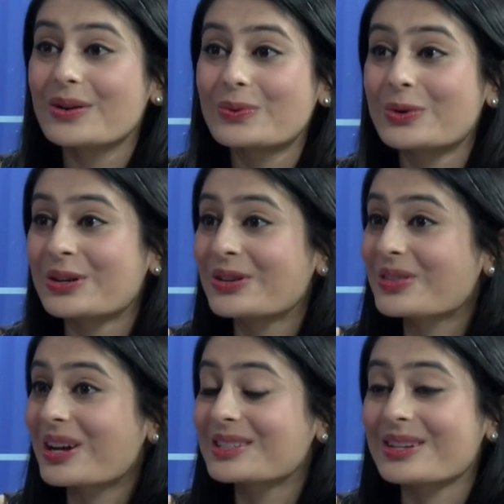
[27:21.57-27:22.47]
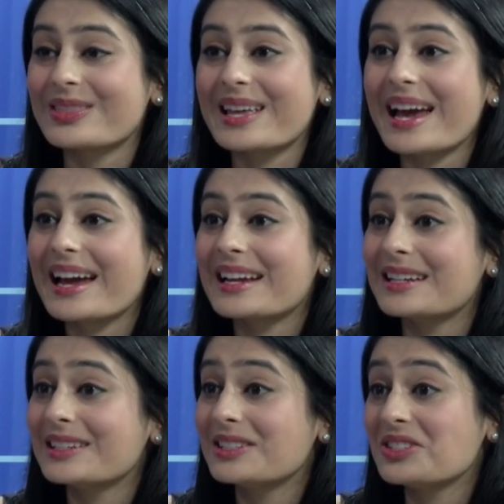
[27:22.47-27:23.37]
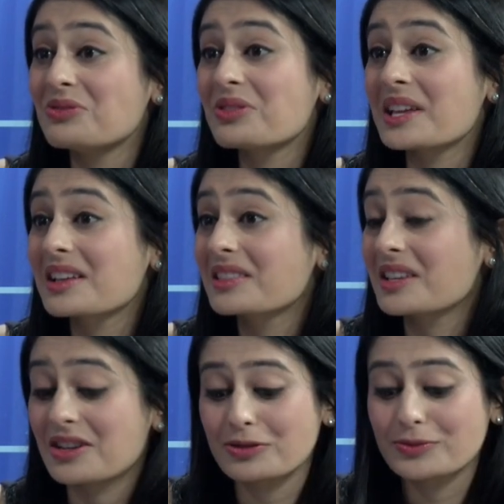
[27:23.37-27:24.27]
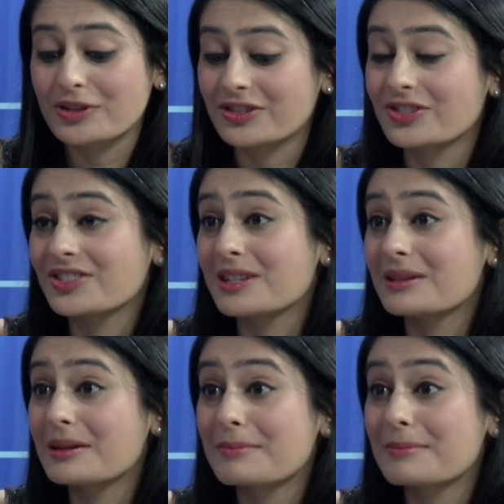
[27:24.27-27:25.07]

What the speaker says: What are your thoughts on that? And do you think the interim directors and